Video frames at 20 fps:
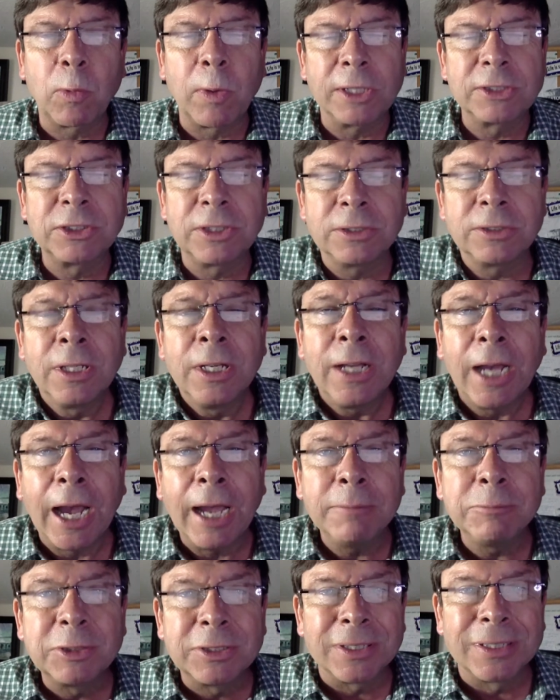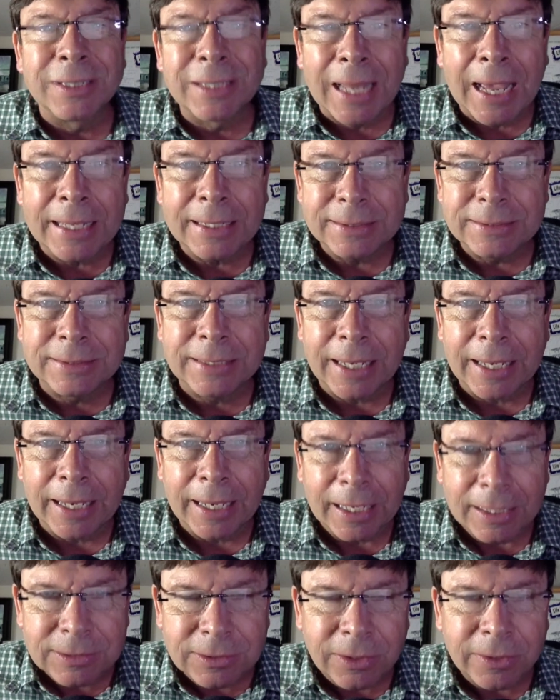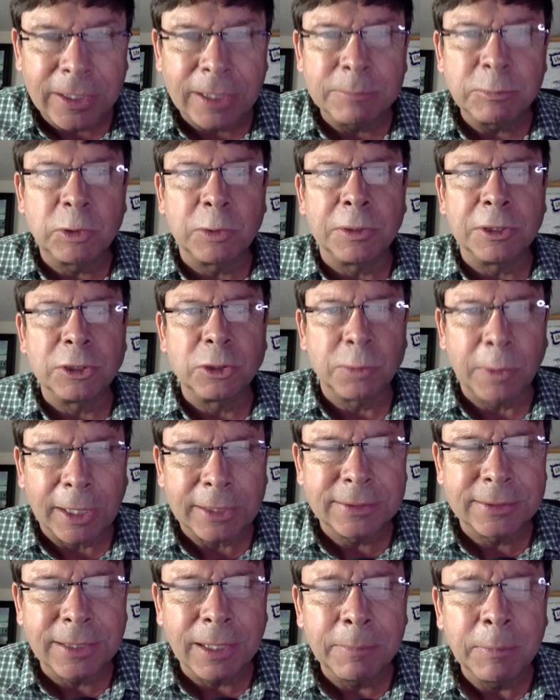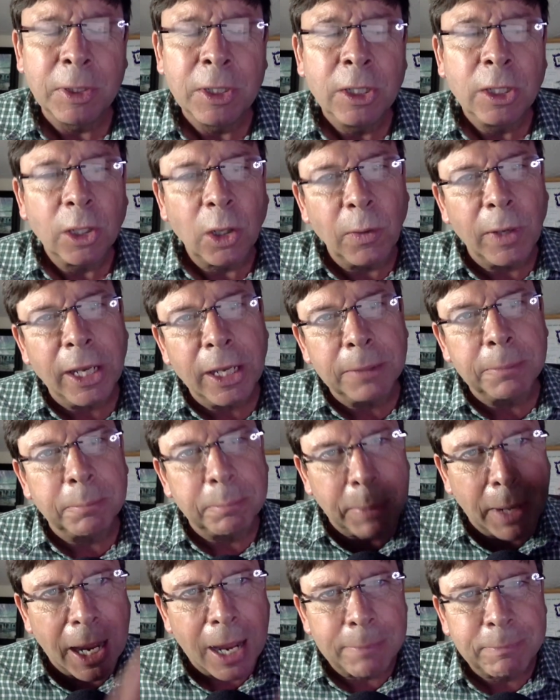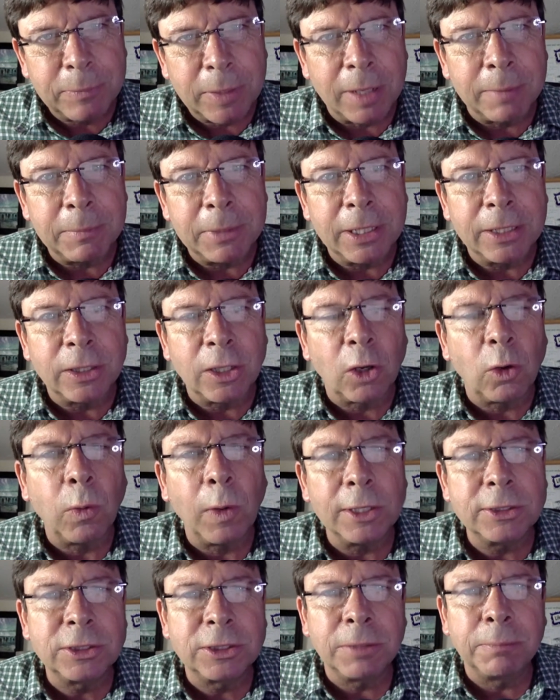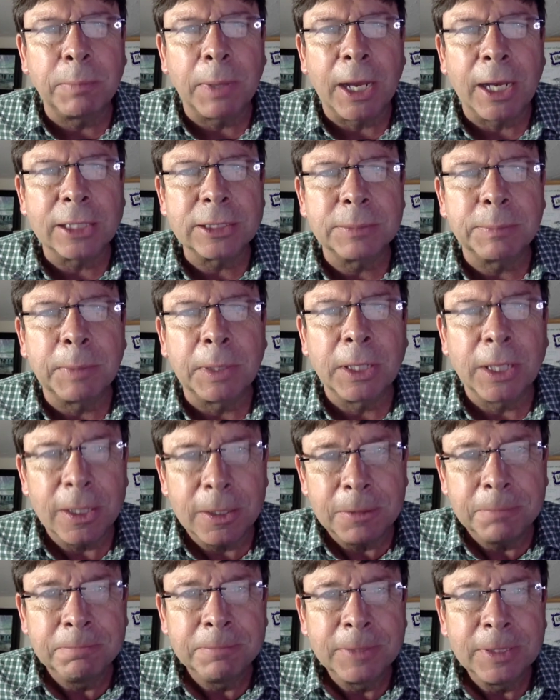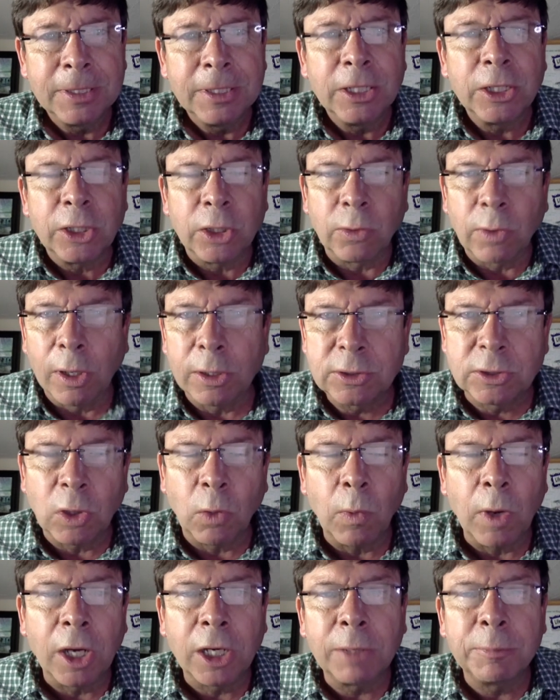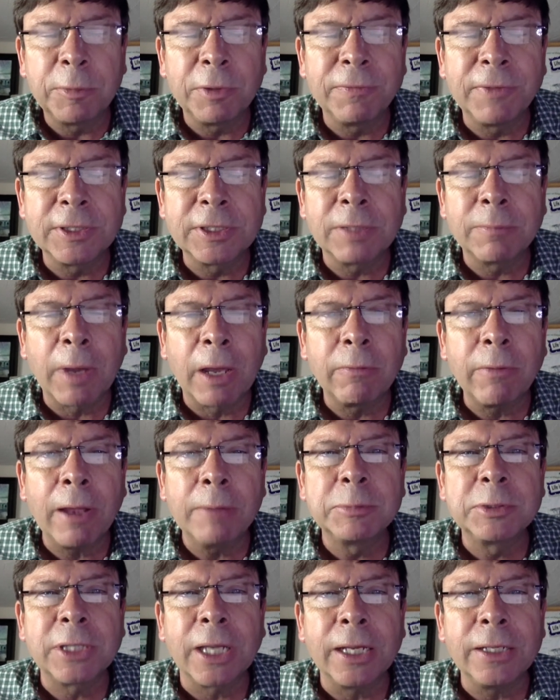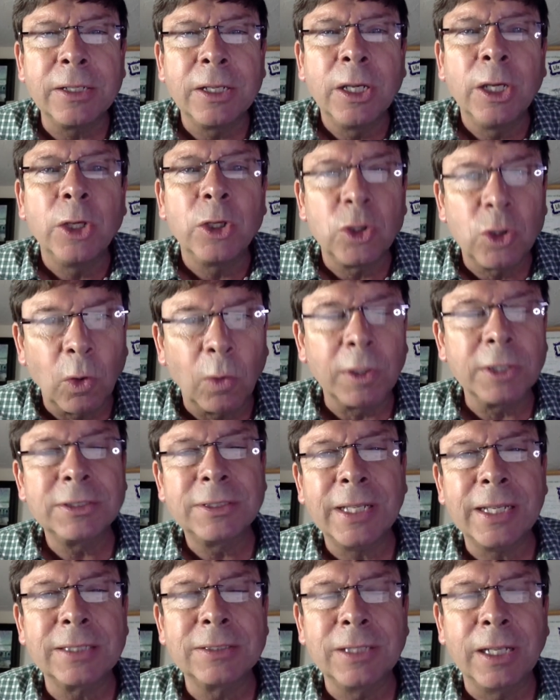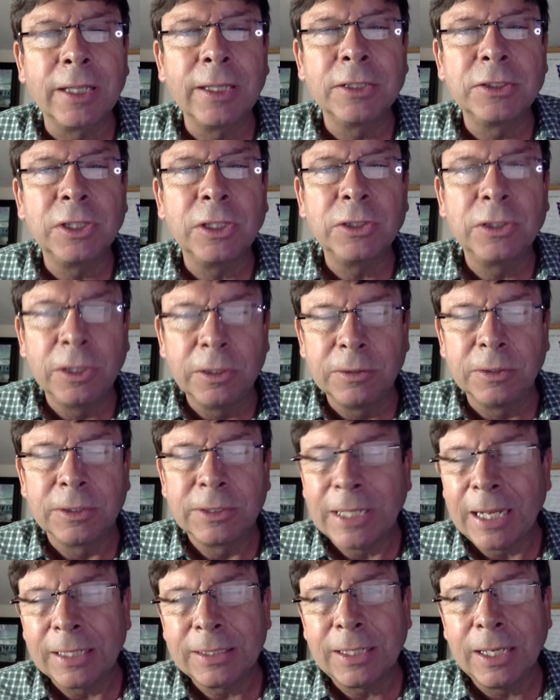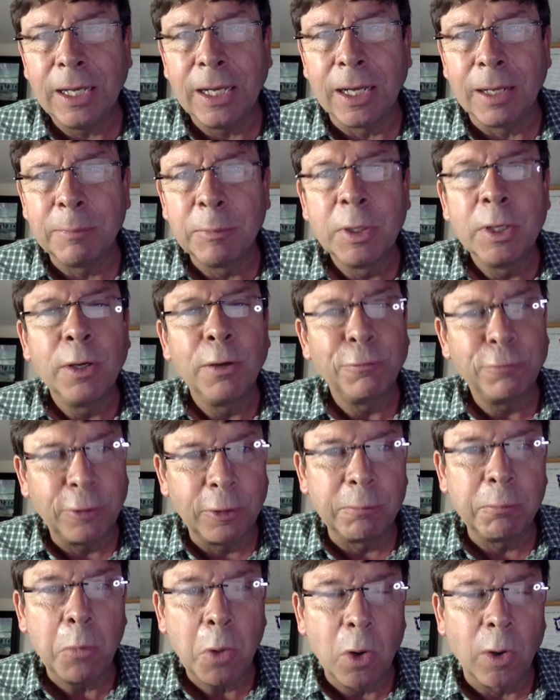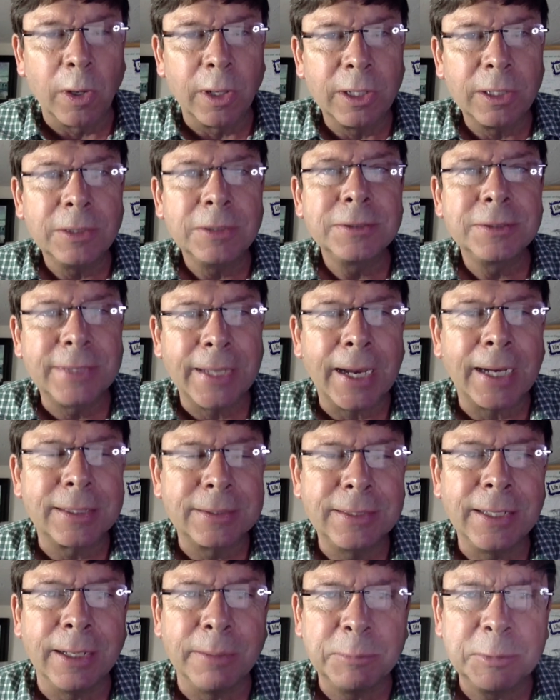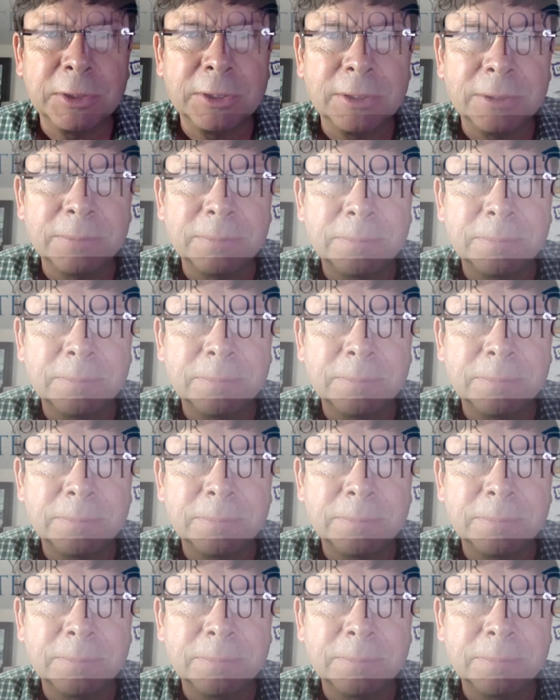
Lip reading: questions, I'm delighted to answer them, to address them. Go ahead and pop them in the question box below. You're also welcome to visit my website, yourtechnologytutor.com, for more tech tips.